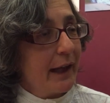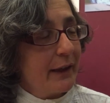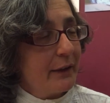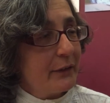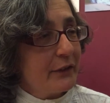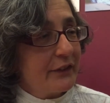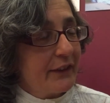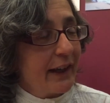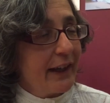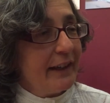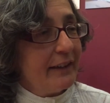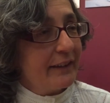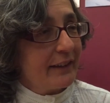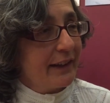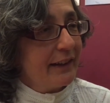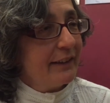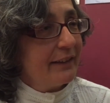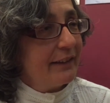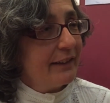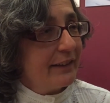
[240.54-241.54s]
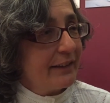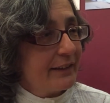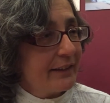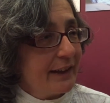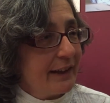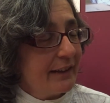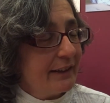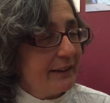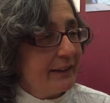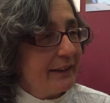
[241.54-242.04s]
head of state in the,
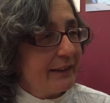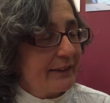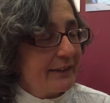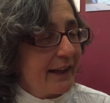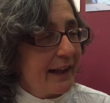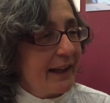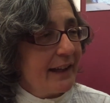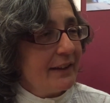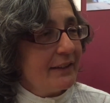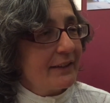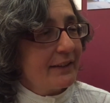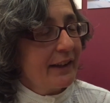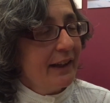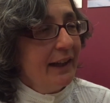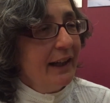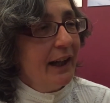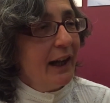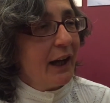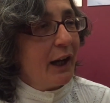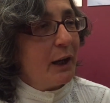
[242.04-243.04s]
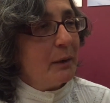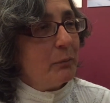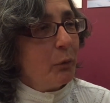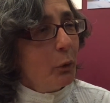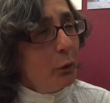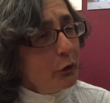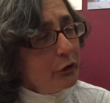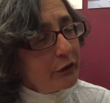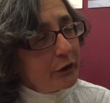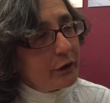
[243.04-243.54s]
in the States. Um,
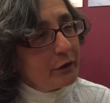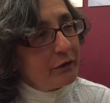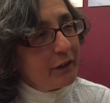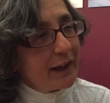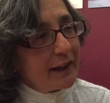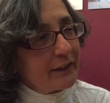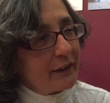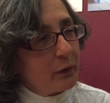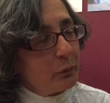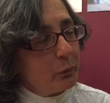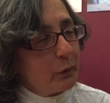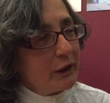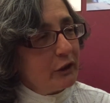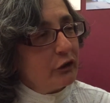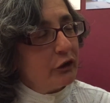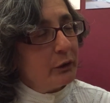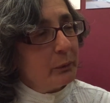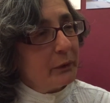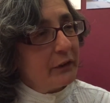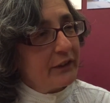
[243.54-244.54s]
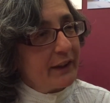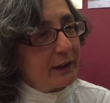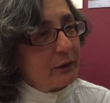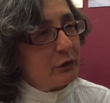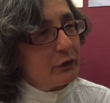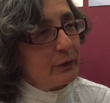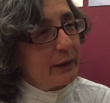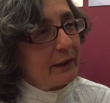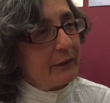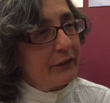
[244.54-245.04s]
also, the fact that when she was
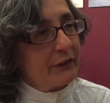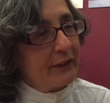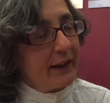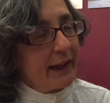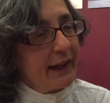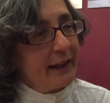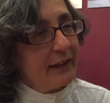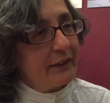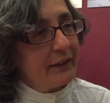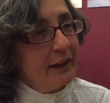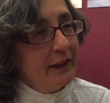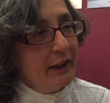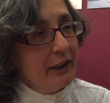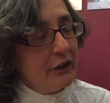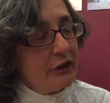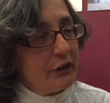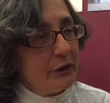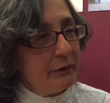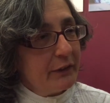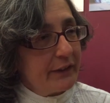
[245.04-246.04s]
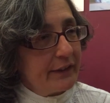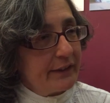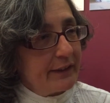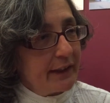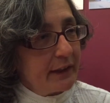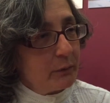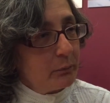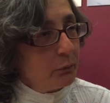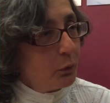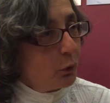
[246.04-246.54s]
Secretary of State, she
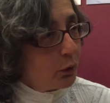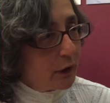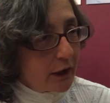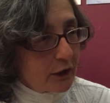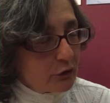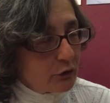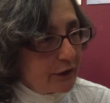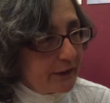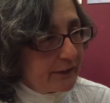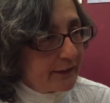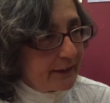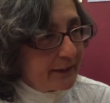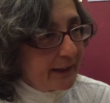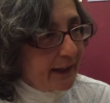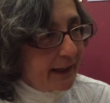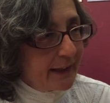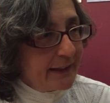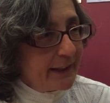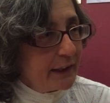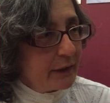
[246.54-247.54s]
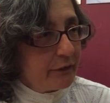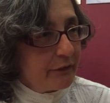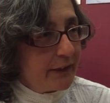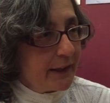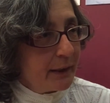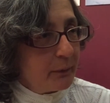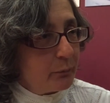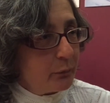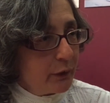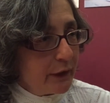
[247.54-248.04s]
visited more countries than any of
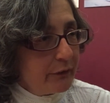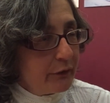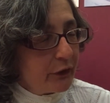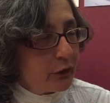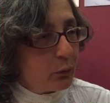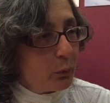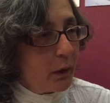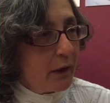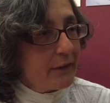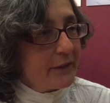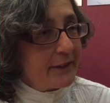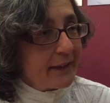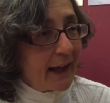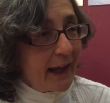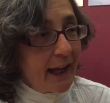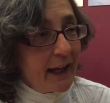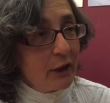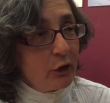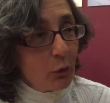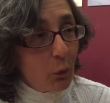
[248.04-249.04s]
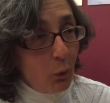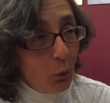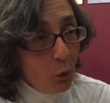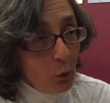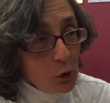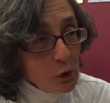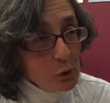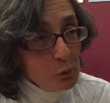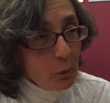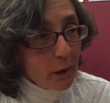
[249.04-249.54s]
the previous ones and
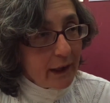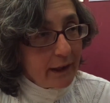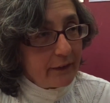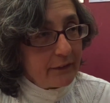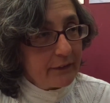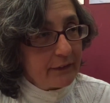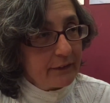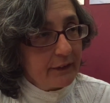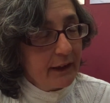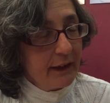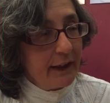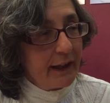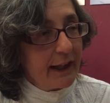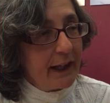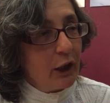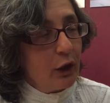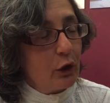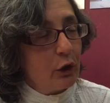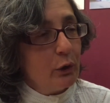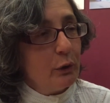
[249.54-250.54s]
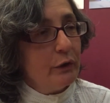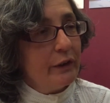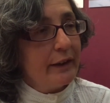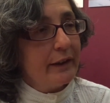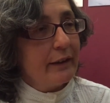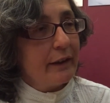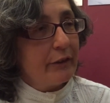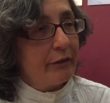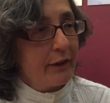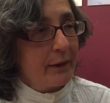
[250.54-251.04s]
always
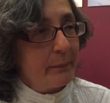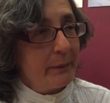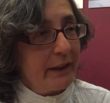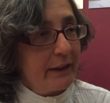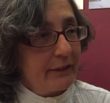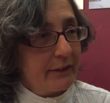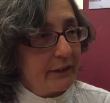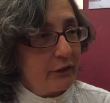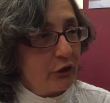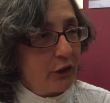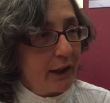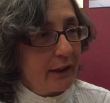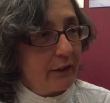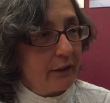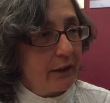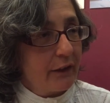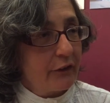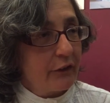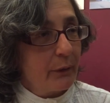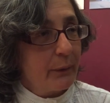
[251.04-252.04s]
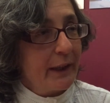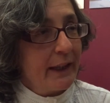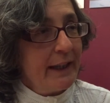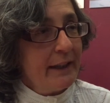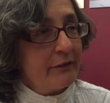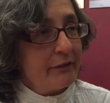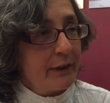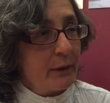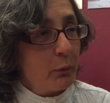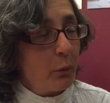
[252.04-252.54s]
included a feminist agenda. So,
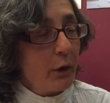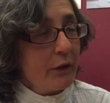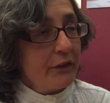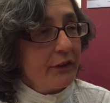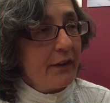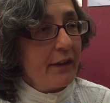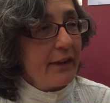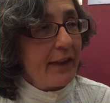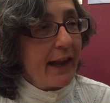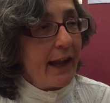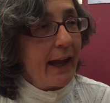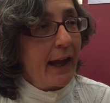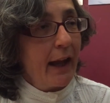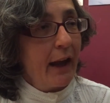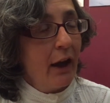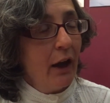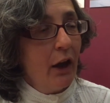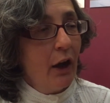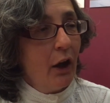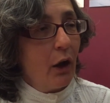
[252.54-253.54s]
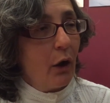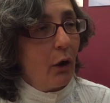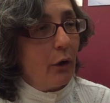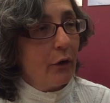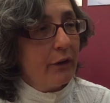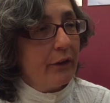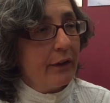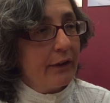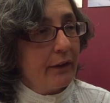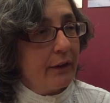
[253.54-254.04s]
if it wasn't there
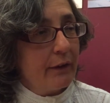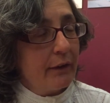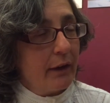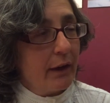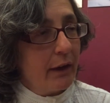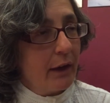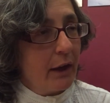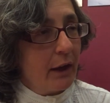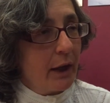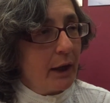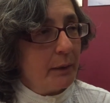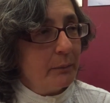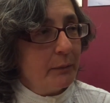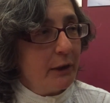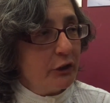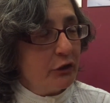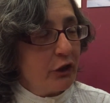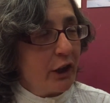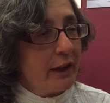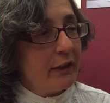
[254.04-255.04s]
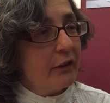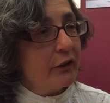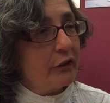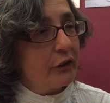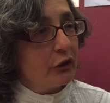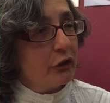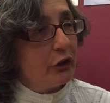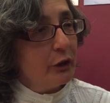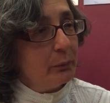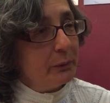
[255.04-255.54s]
on the um, agendas
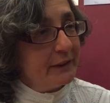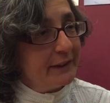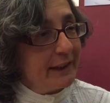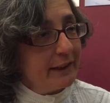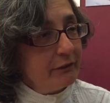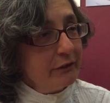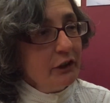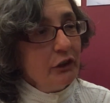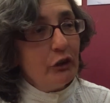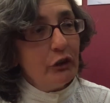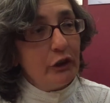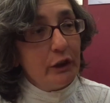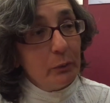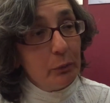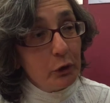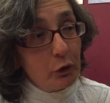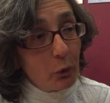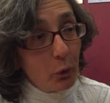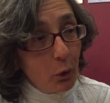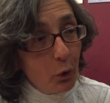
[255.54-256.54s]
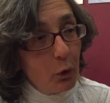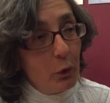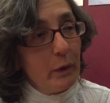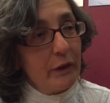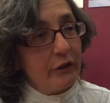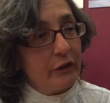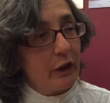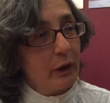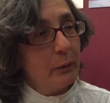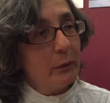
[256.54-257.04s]
that she would given, she would
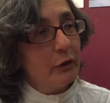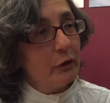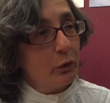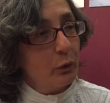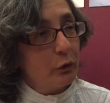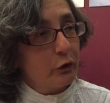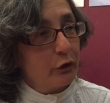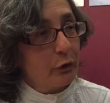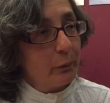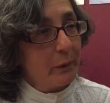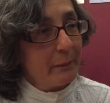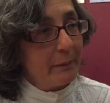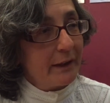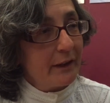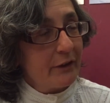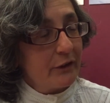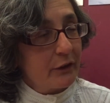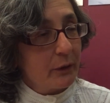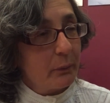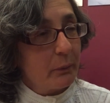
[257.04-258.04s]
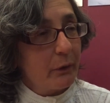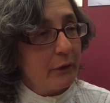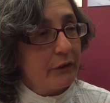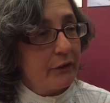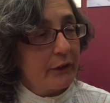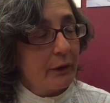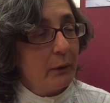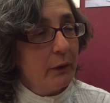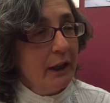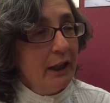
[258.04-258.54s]
always go and talk to women and so on.
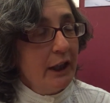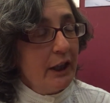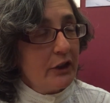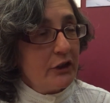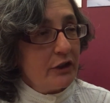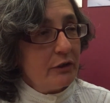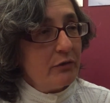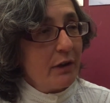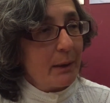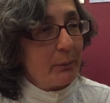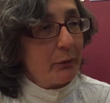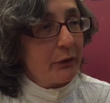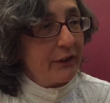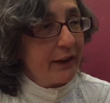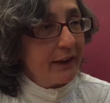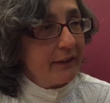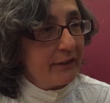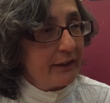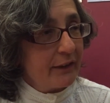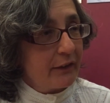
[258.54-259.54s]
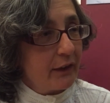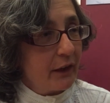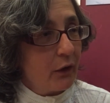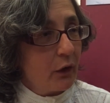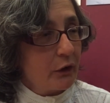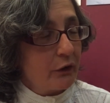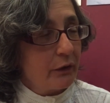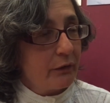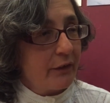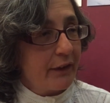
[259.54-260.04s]
So, she represented a
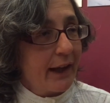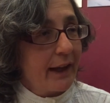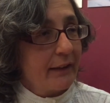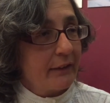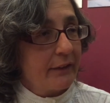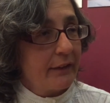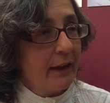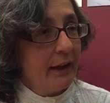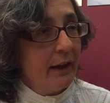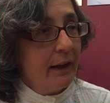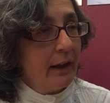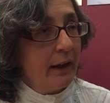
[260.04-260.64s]
lot of that